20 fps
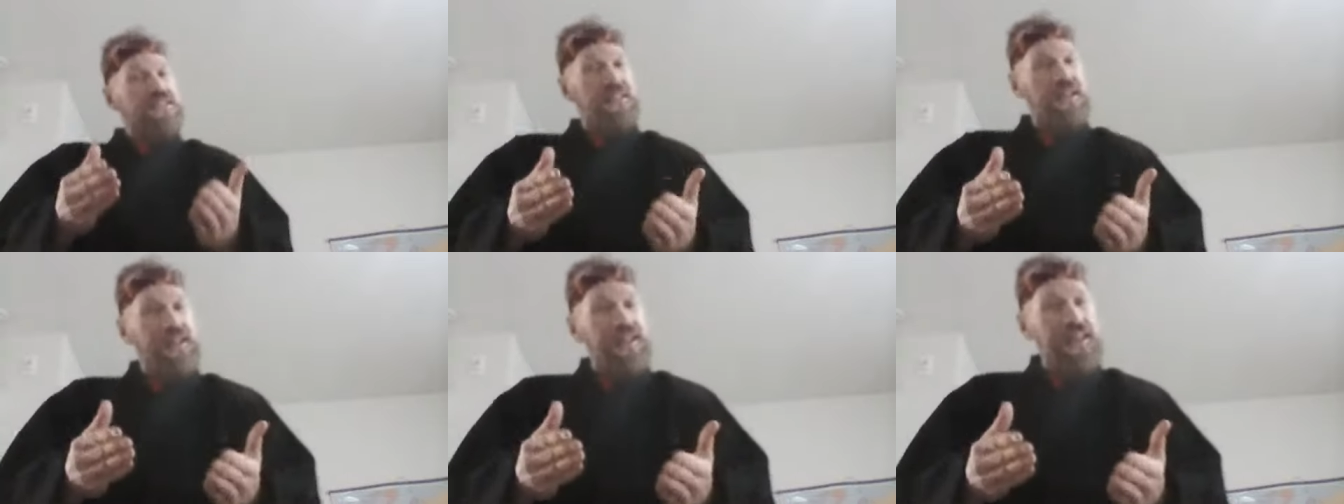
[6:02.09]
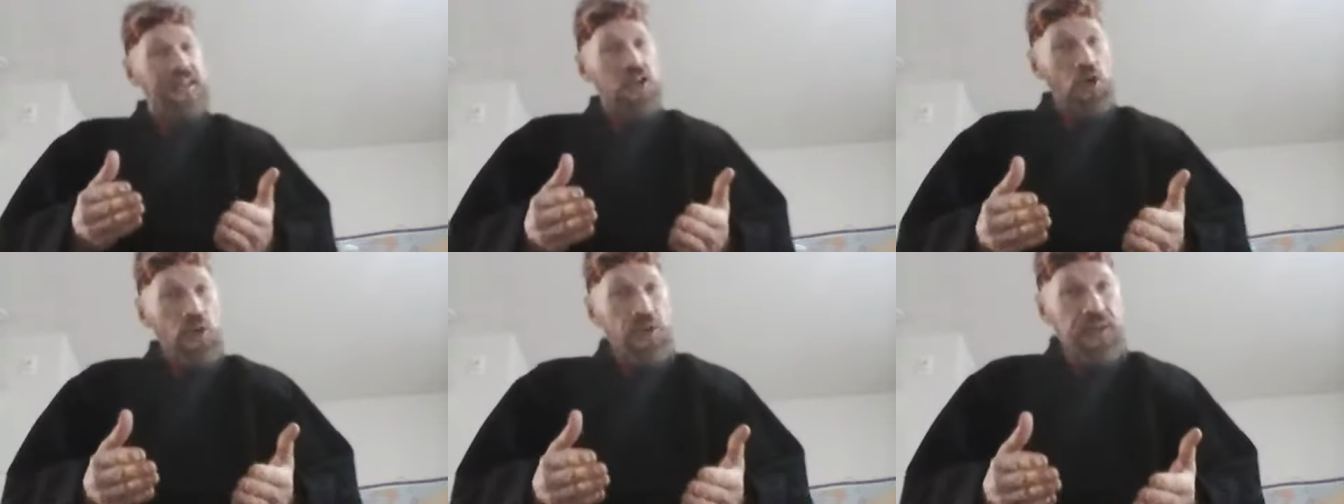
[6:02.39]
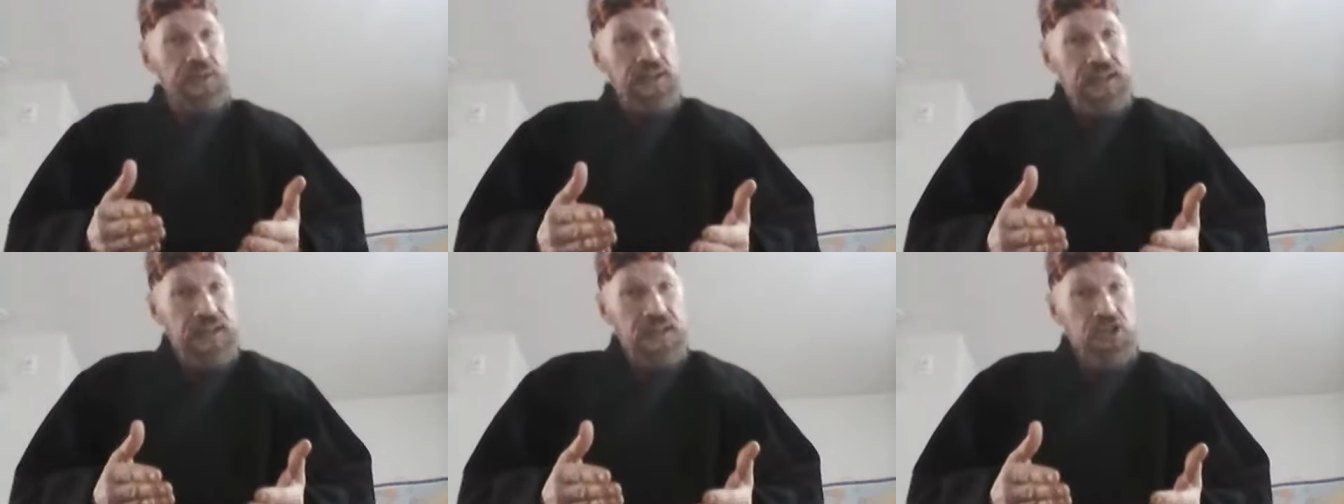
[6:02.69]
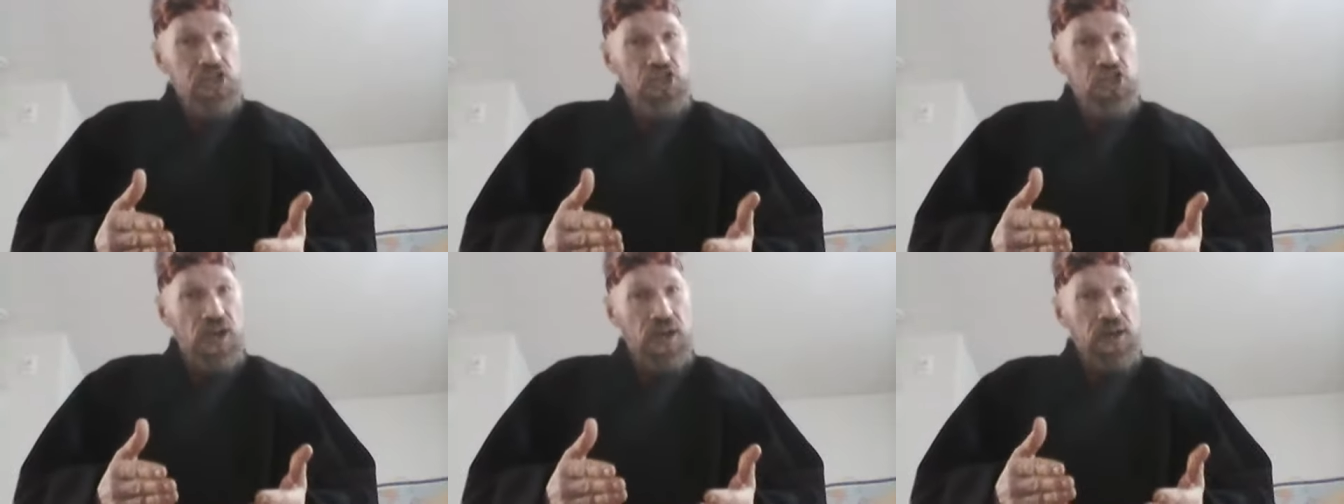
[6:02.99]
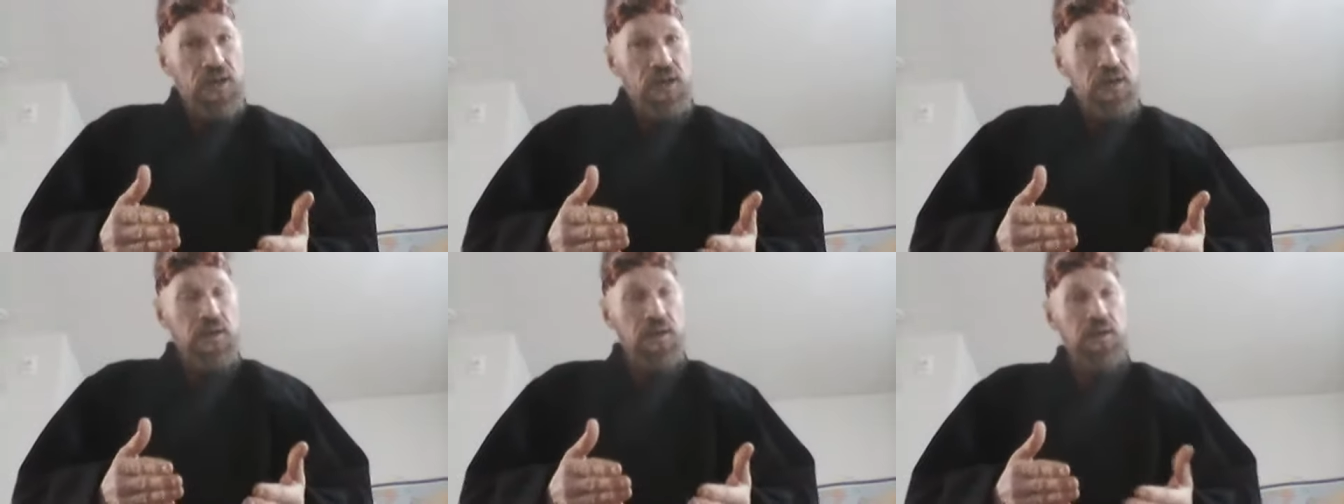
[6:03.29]
to kill the
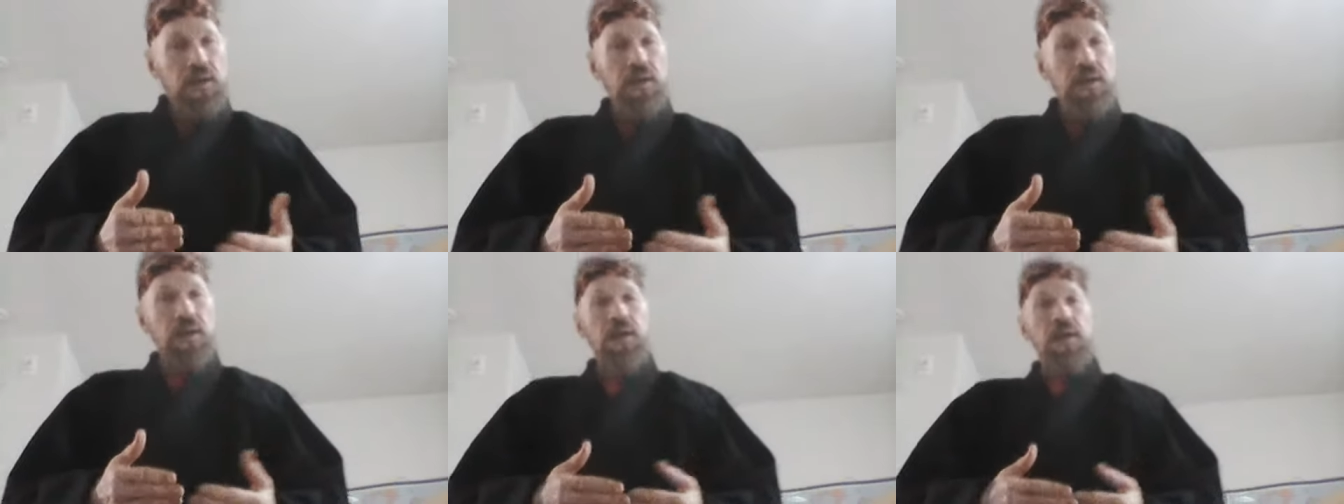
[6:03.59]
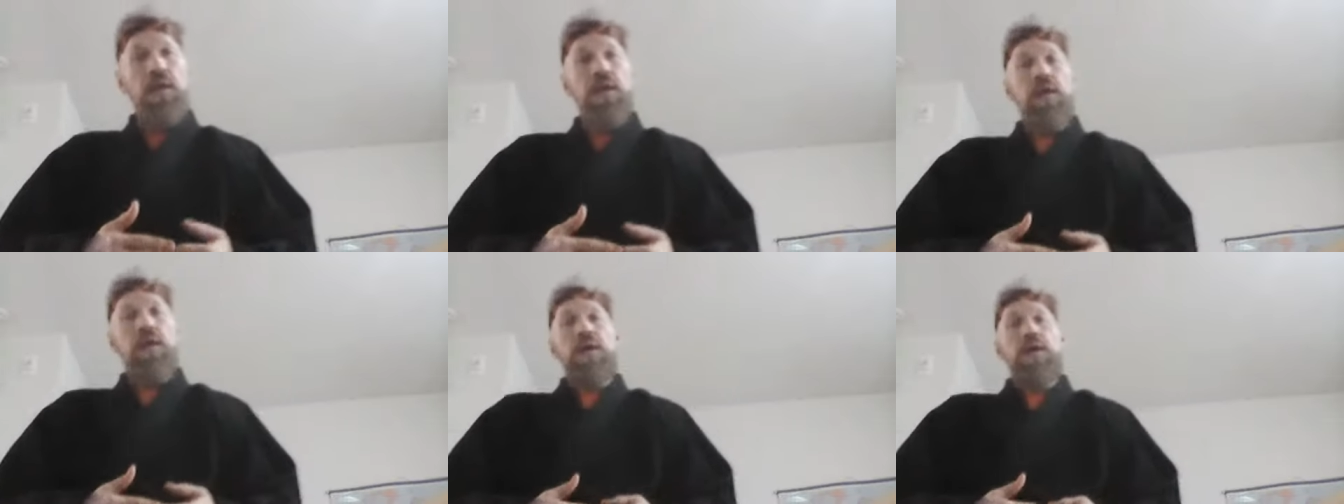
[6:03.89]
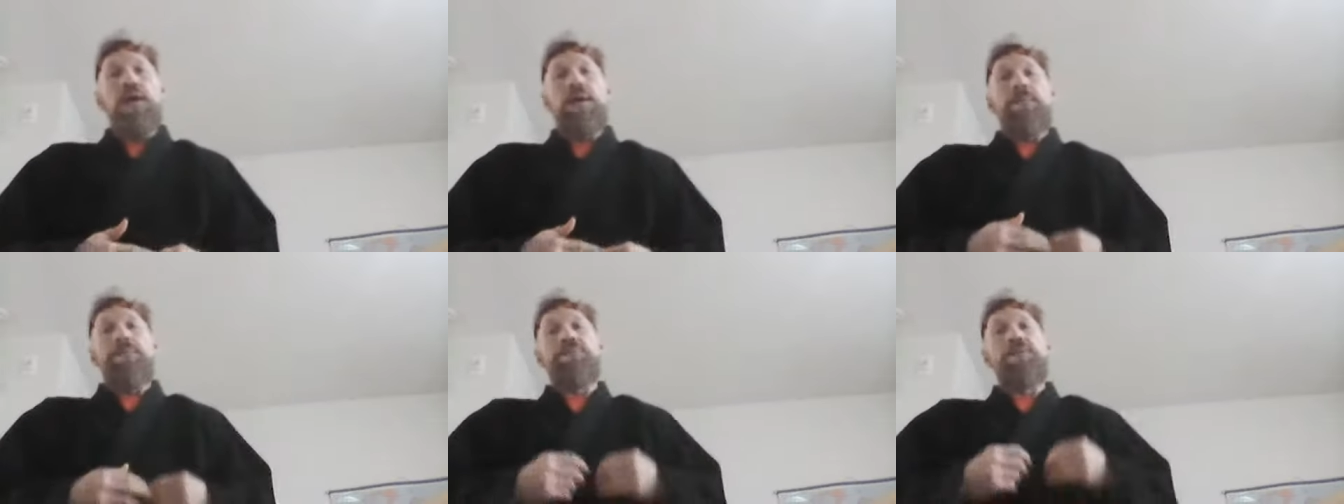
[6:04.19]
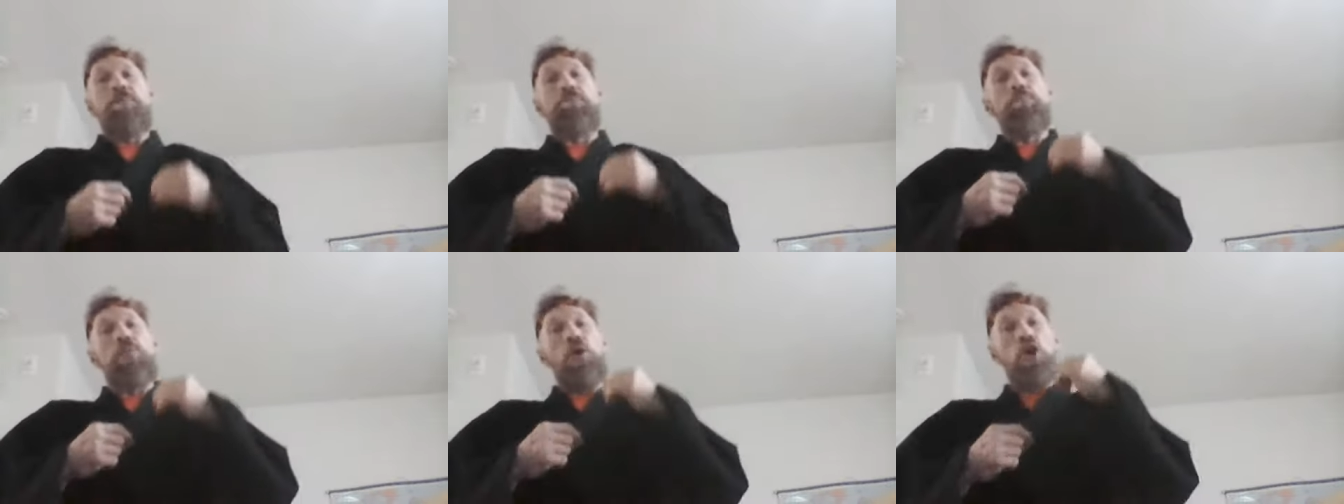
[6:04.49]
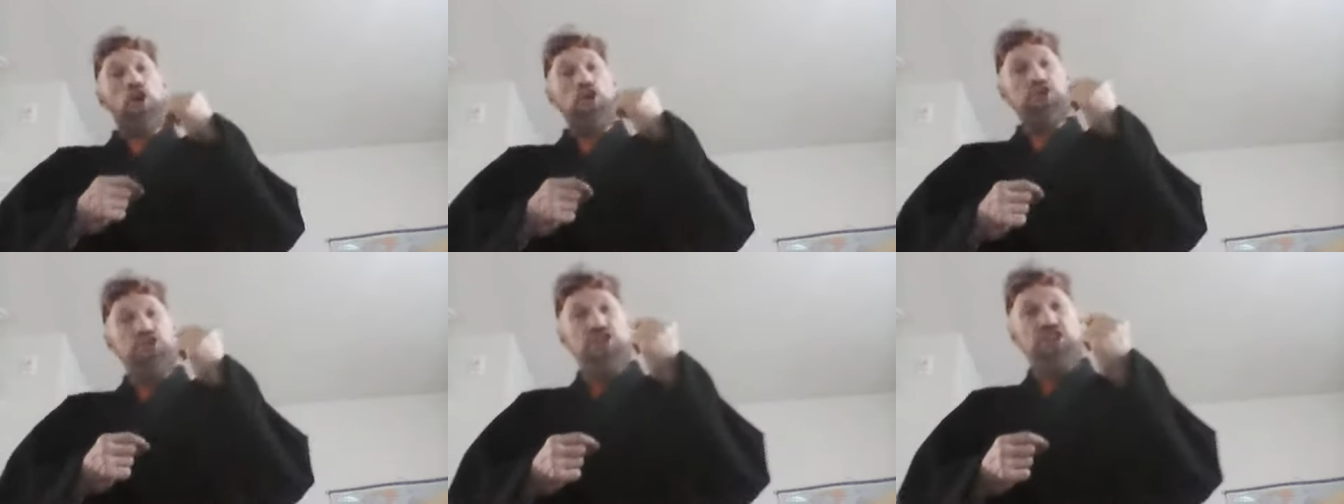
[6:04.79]
ninja, the
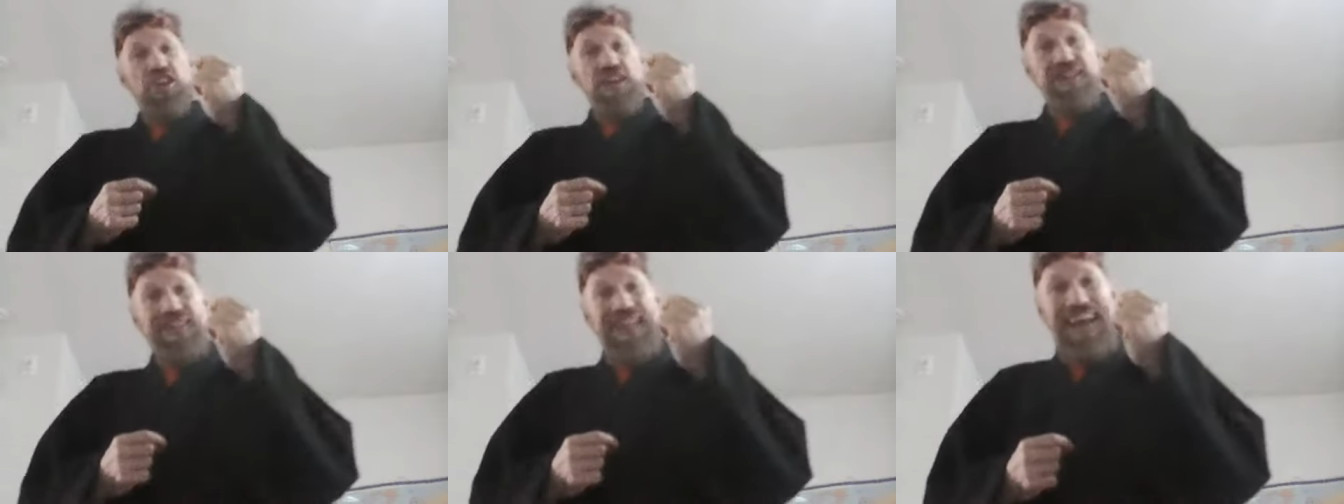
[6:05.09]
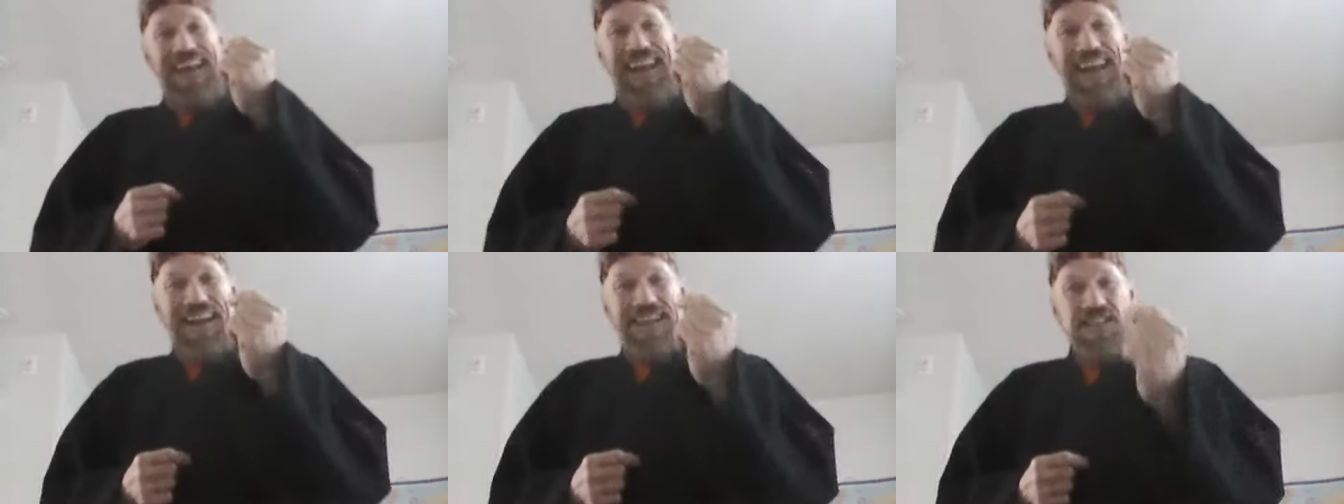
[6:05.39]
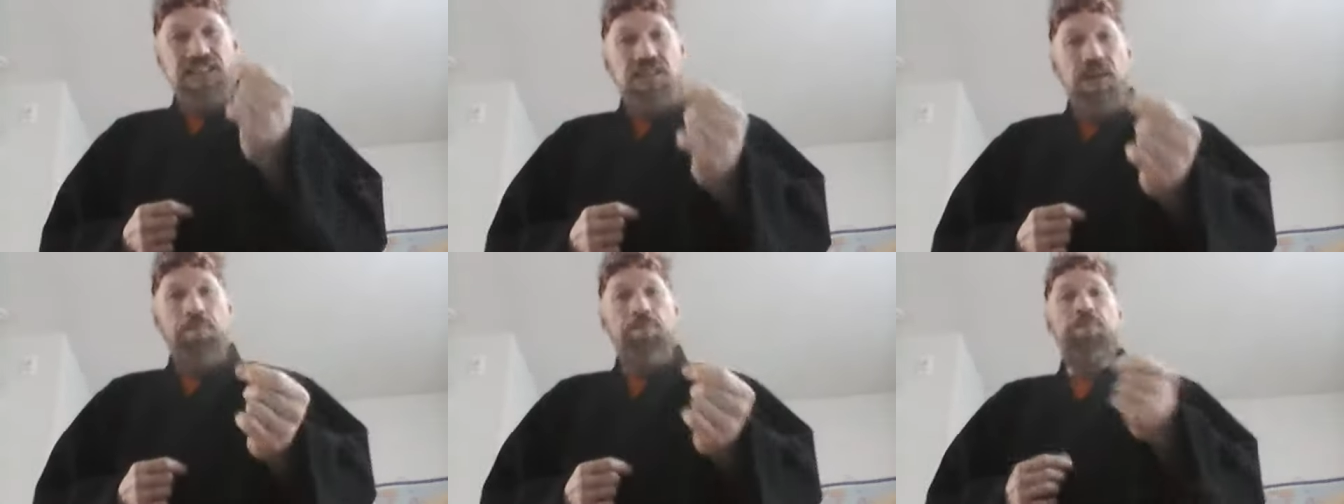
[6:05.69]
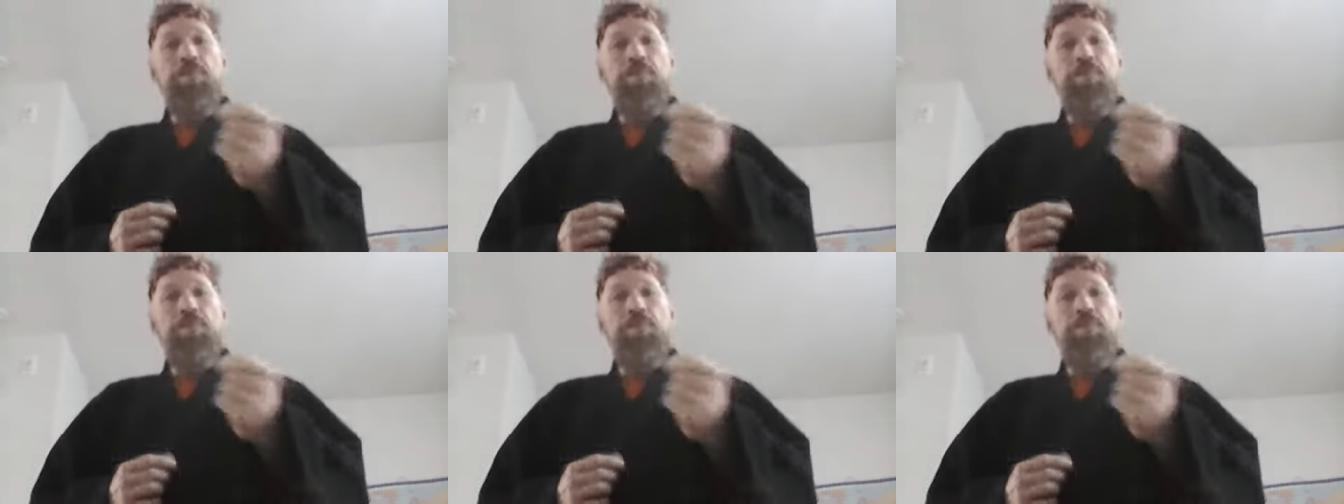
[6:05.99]
person that has the